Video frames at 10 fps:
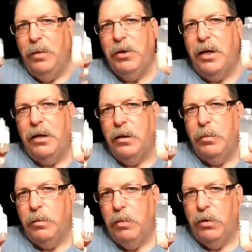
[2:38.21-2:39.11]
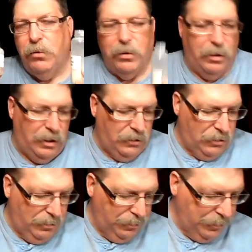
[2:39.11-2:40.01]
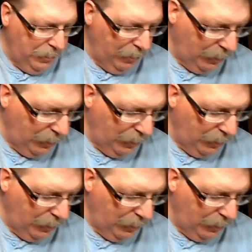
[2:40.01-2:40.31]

but I'm going to add a little bit of both to this.